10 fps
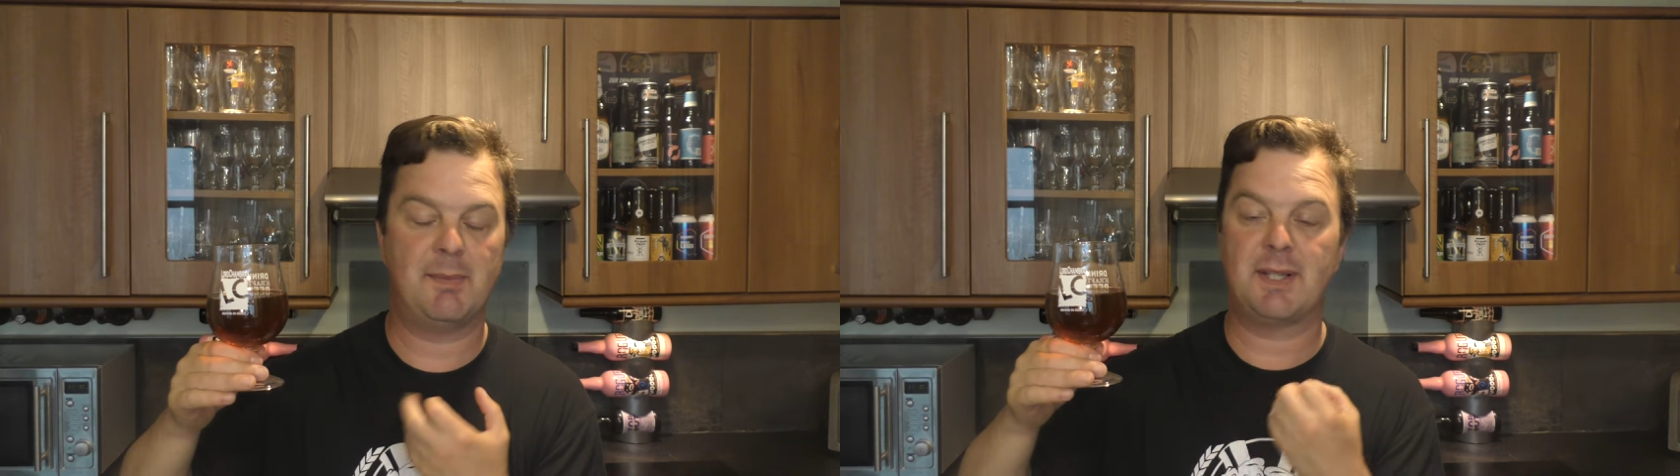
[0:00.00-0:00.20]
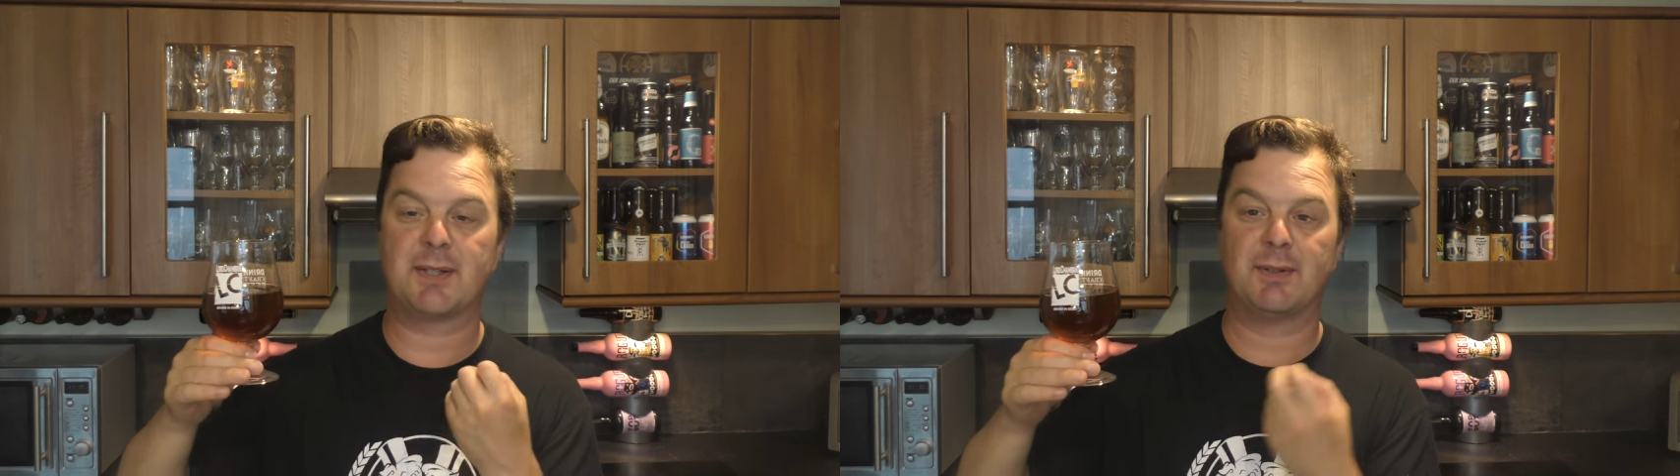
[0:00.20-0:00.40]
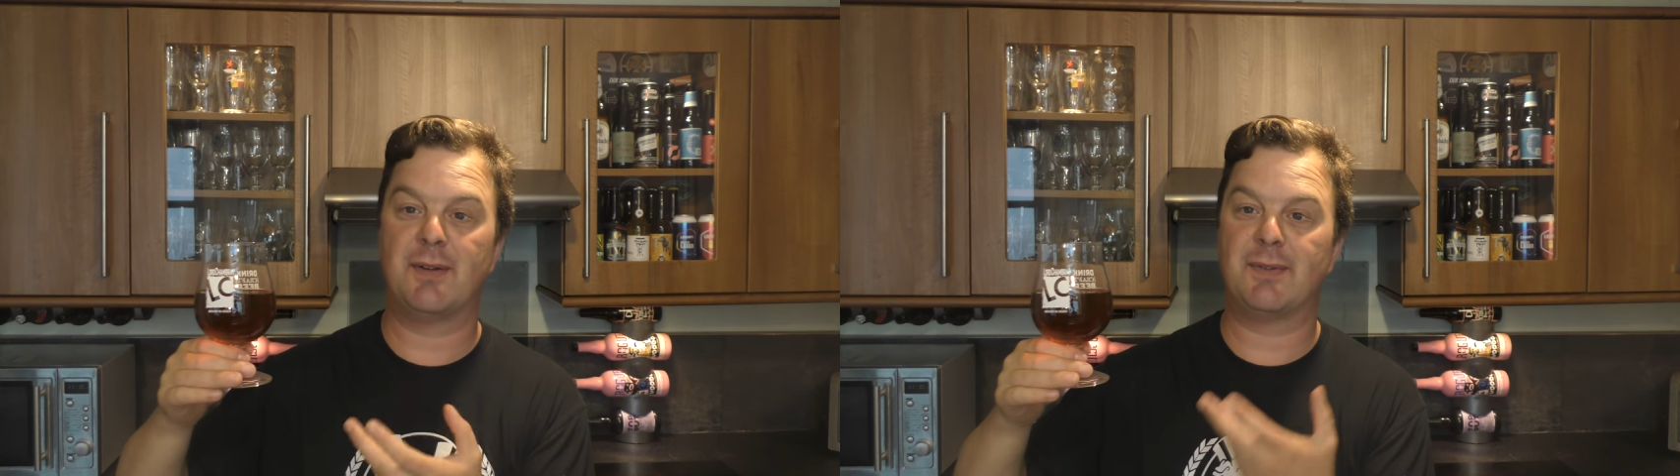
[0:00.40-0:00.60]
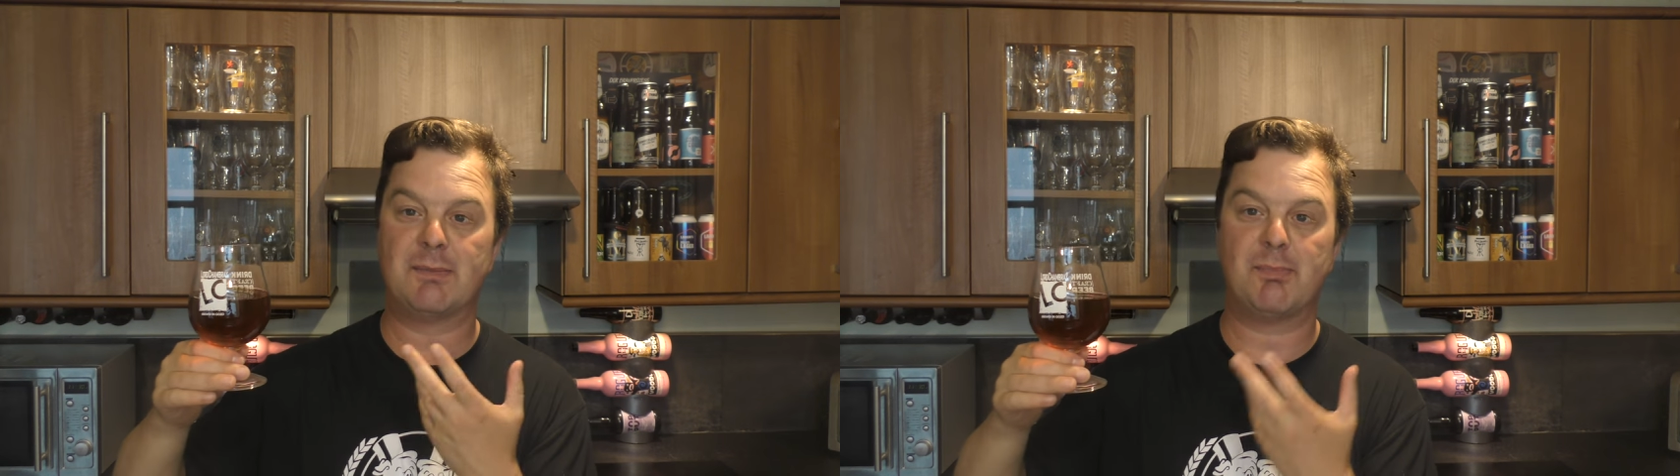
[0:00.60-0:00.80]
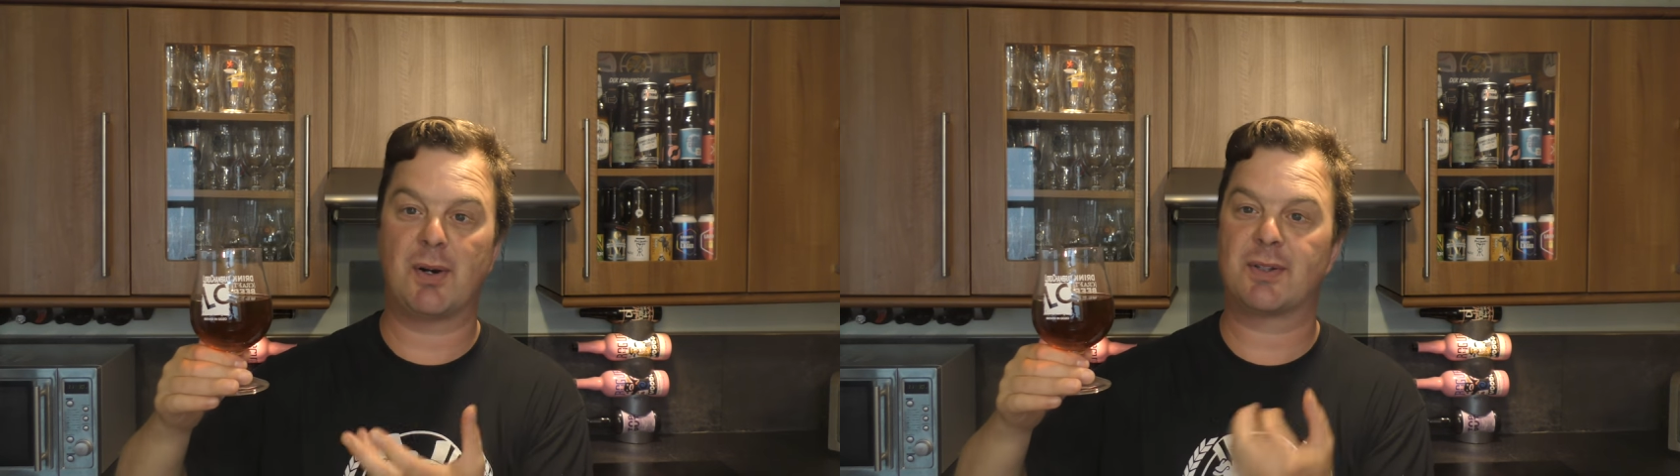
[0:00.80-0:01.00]
It's a lovely
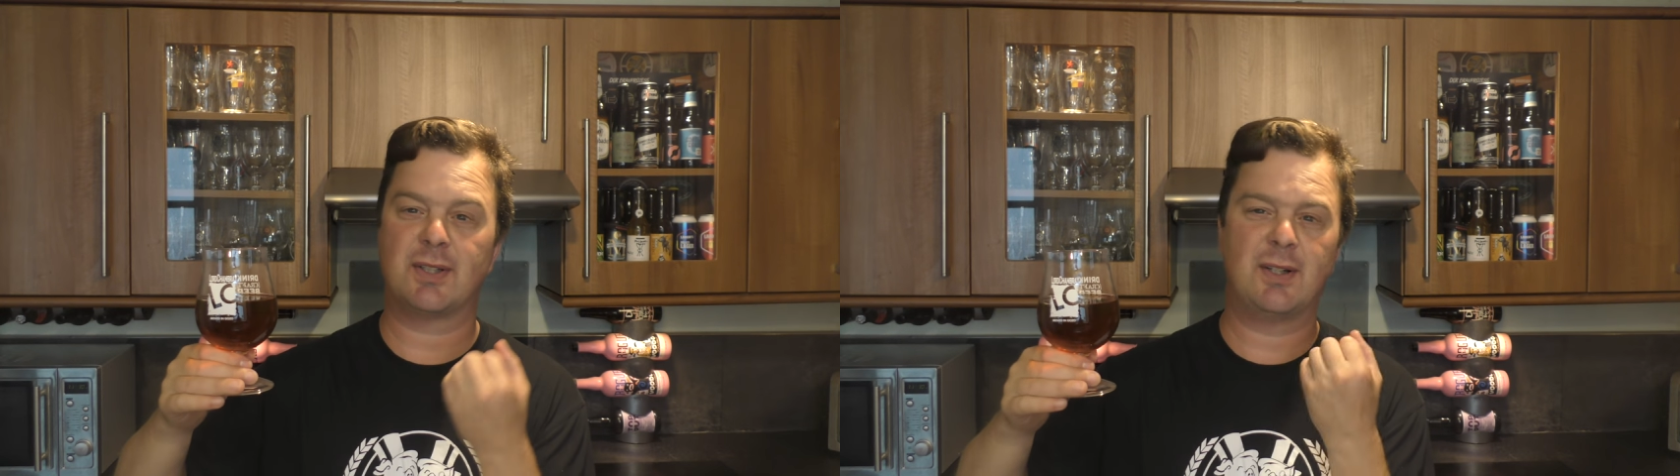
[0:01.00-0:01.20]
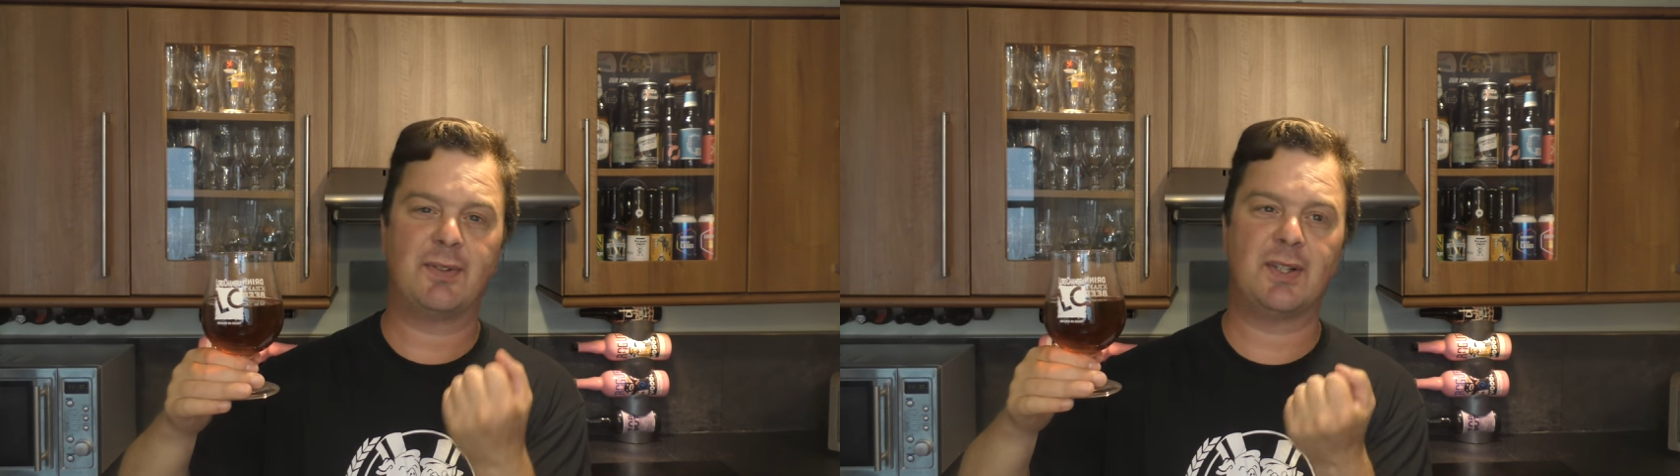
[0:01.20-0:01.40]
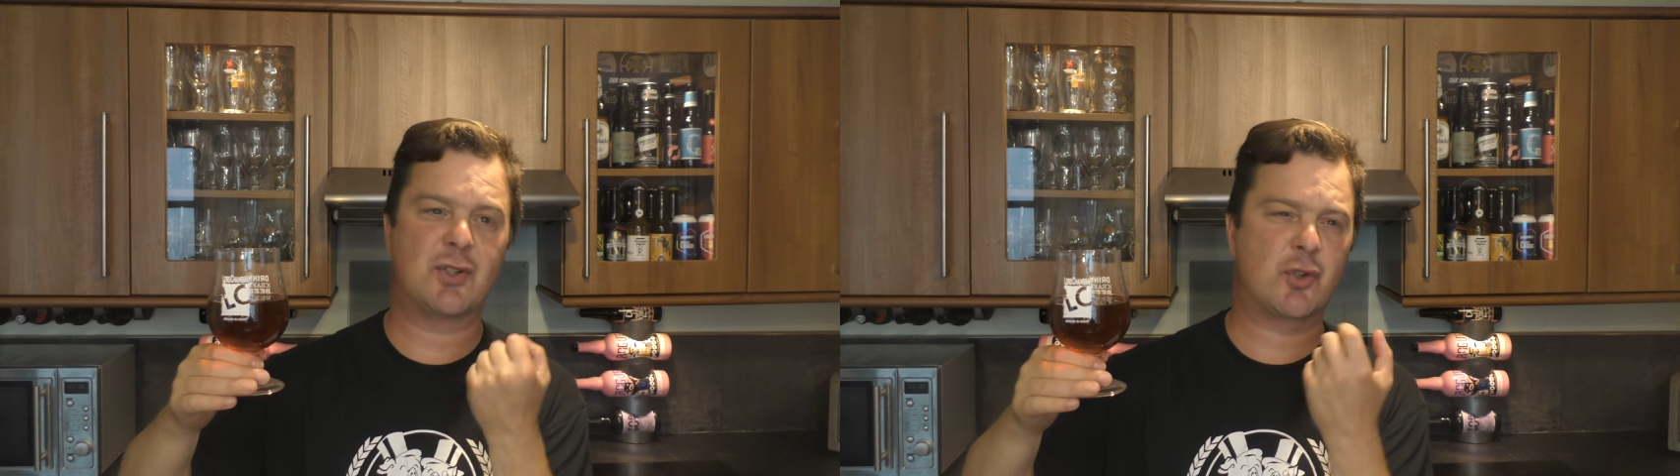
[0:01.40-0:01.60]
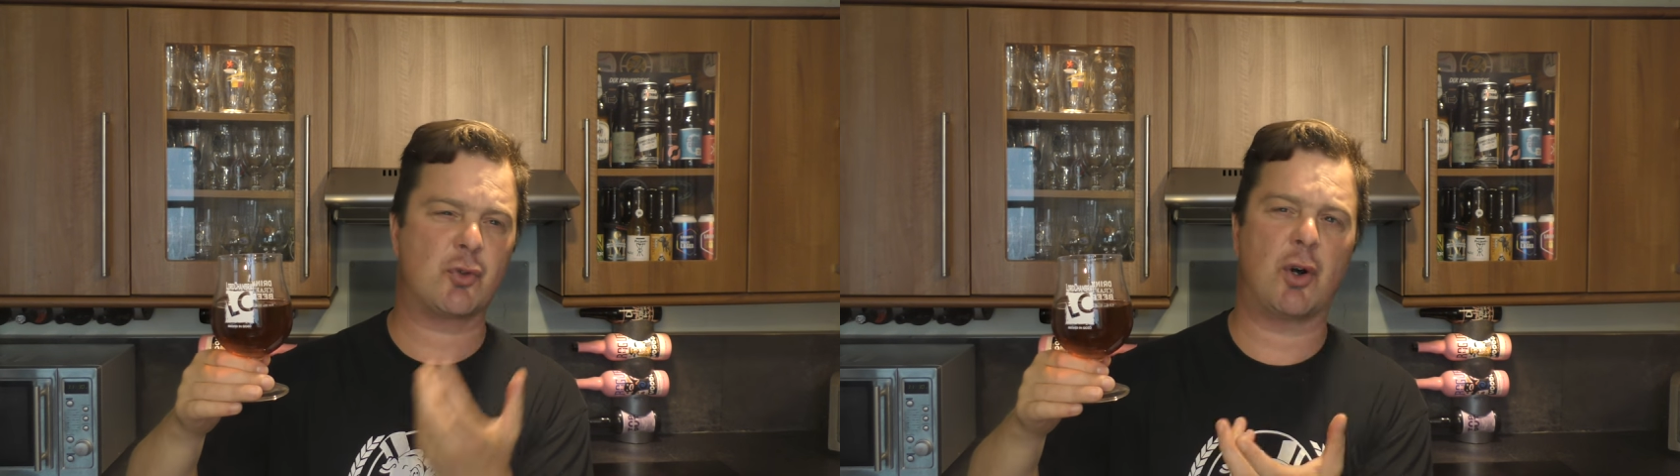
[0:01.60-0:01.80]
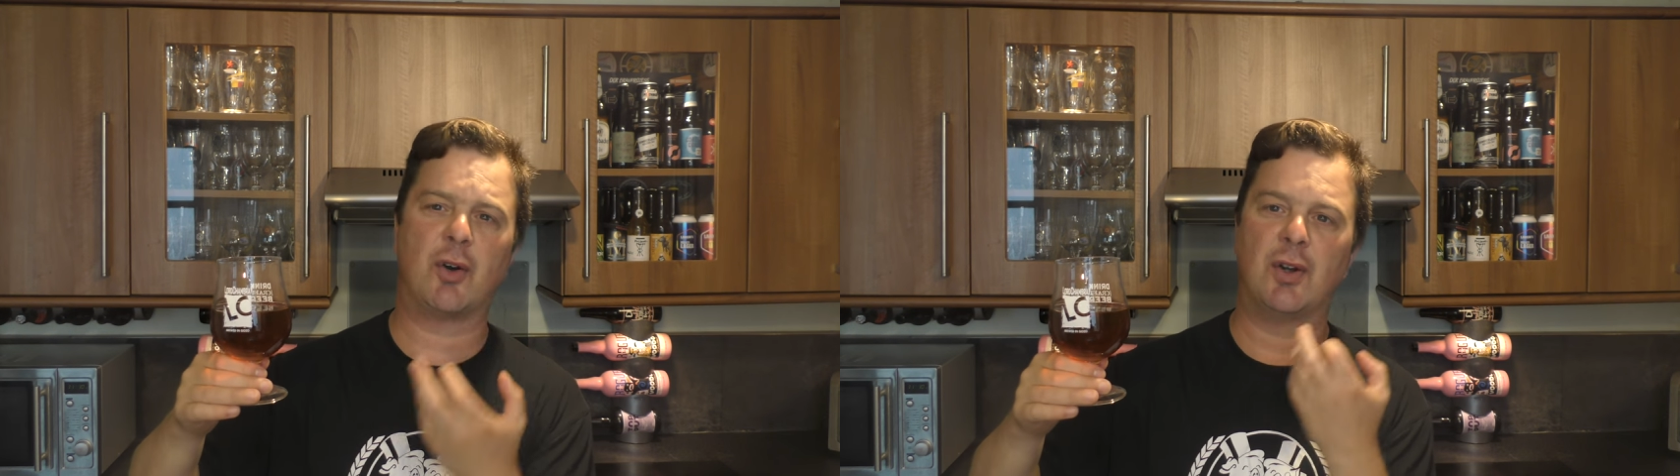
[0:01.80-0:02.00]
bock, it's a lovely
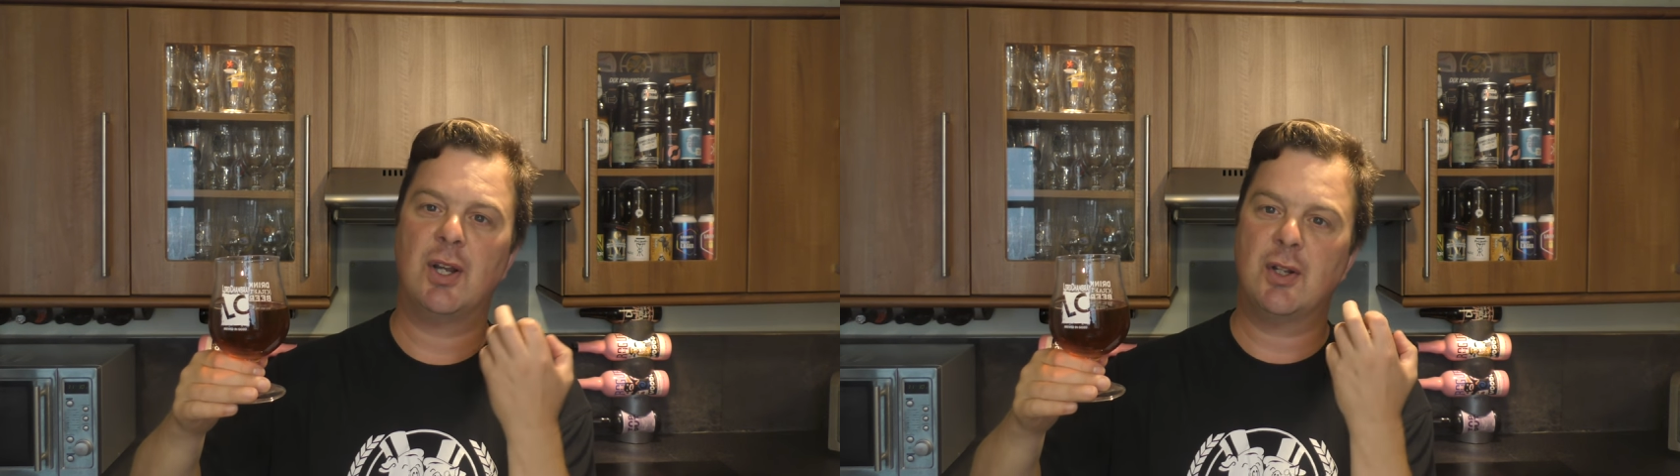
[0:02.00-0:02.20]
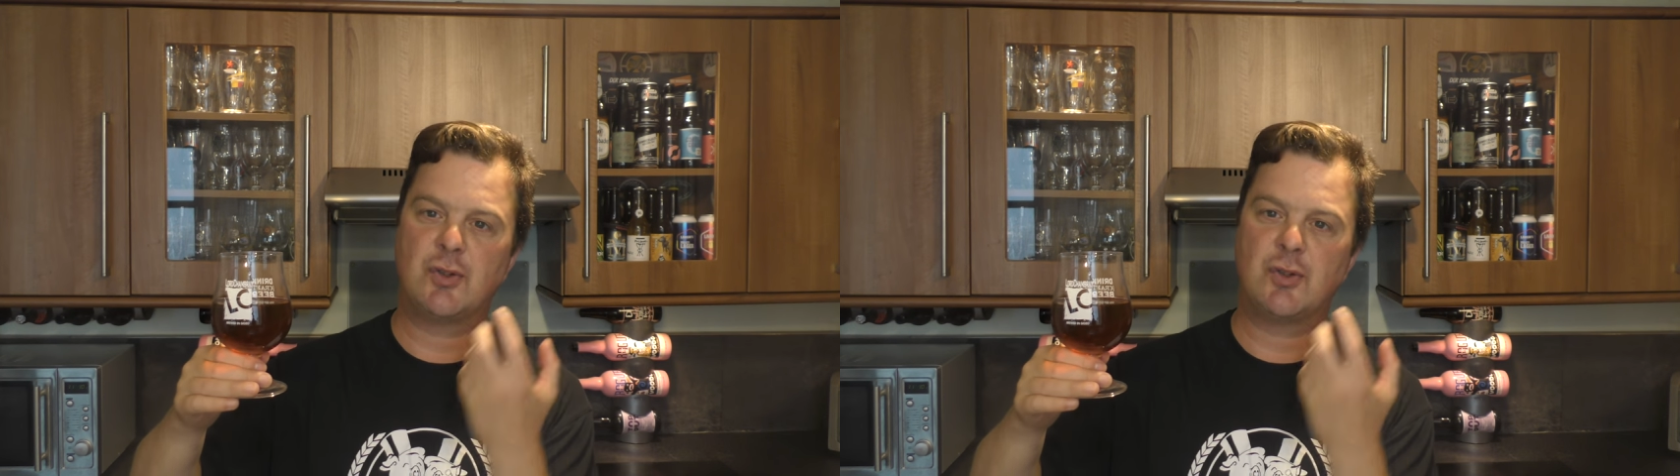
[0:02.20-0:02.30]
strong